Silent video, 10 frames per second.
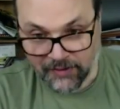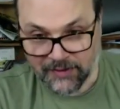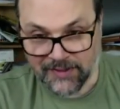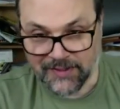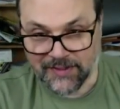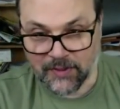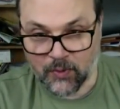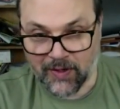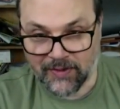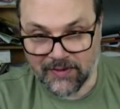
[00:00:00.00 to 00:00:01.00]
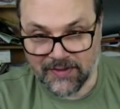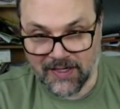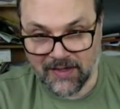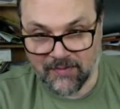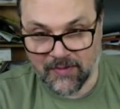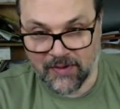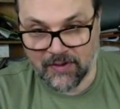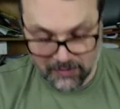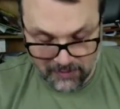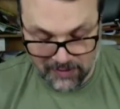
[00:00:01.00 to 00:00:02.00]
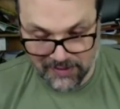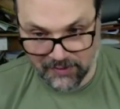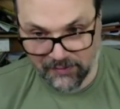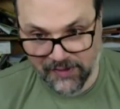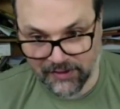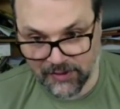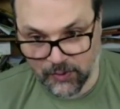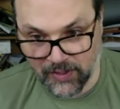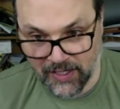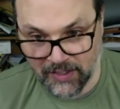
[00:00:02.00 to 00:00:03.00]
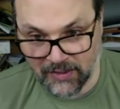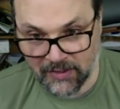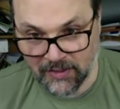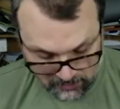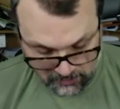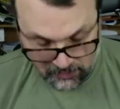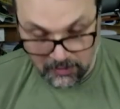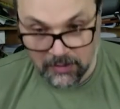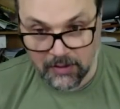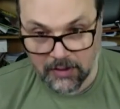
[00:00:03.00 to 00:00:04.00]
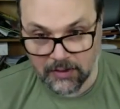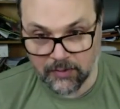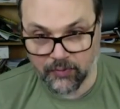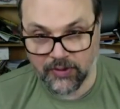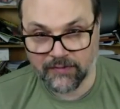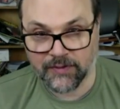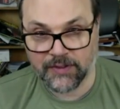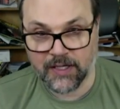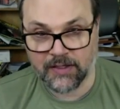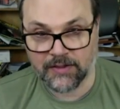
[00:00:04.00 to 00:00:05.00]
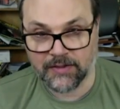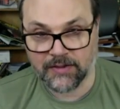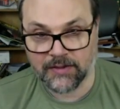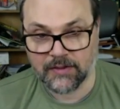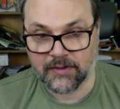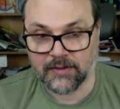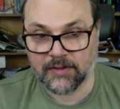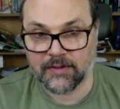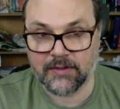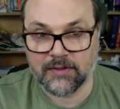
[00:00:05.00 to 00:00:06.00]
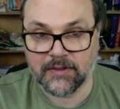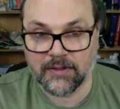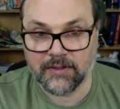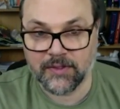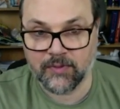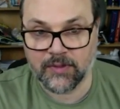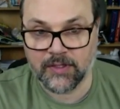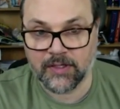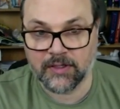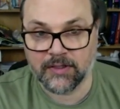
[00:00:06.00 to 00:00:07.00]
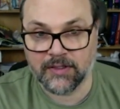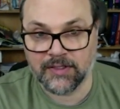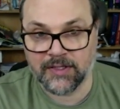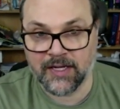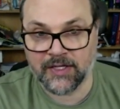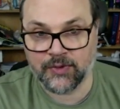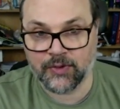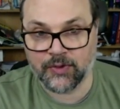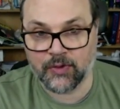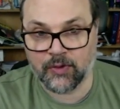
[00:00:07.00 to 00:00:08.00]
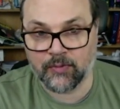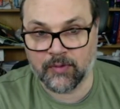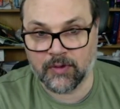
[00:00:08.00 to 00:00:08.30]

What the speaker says: and this isn't quite the same as the variance we had in the previous case. This one here, there's an extra term,